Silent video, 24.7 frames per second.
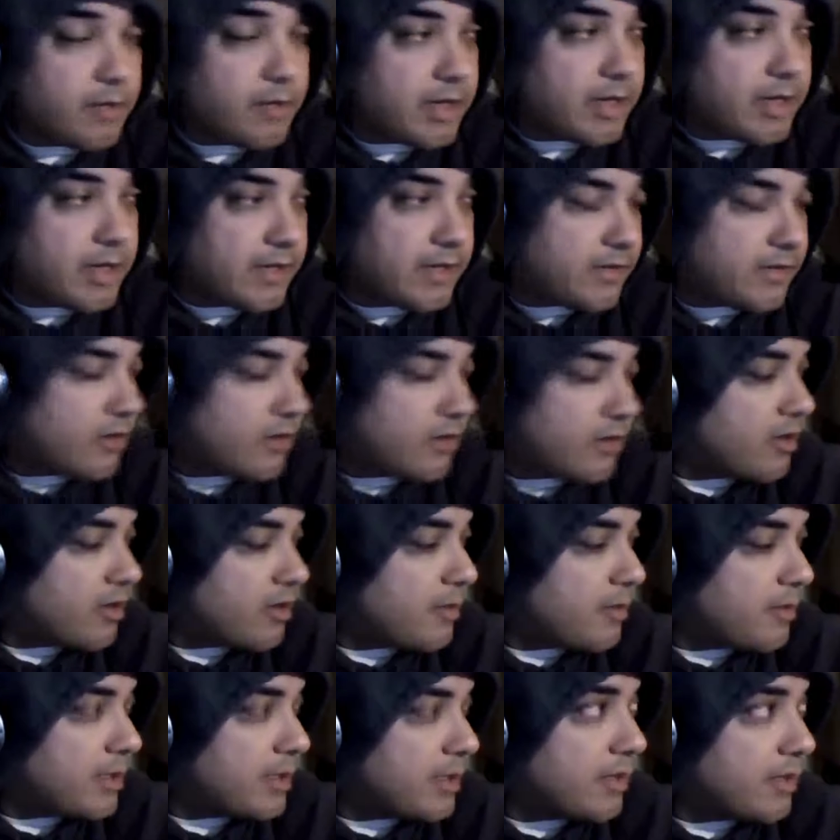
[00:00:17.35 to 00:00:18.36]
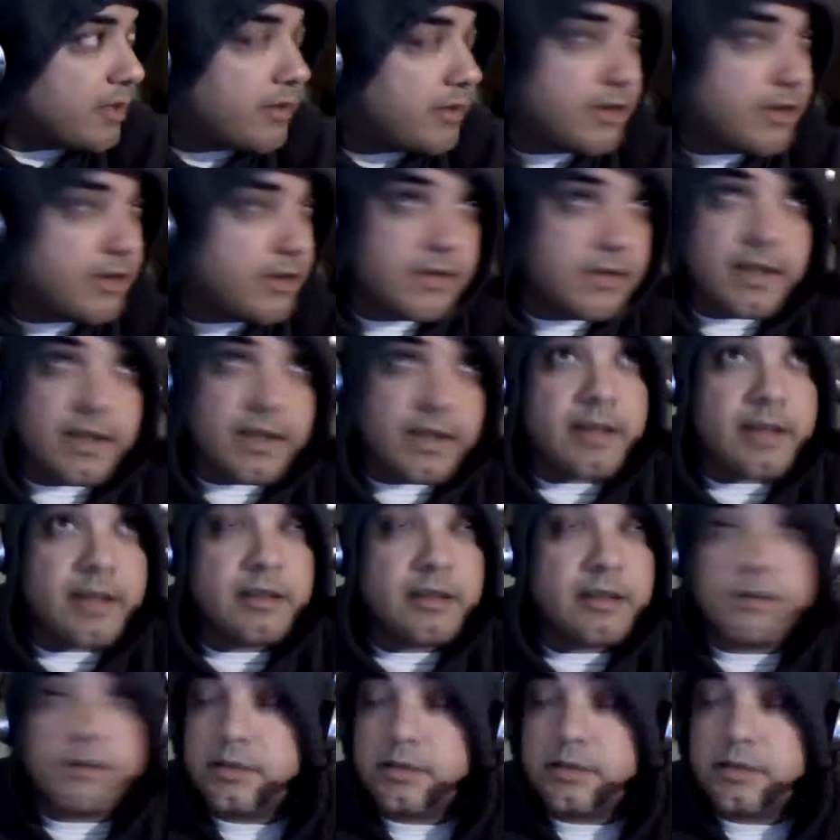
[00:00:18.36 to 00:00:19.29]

we got snow coming on Thursday.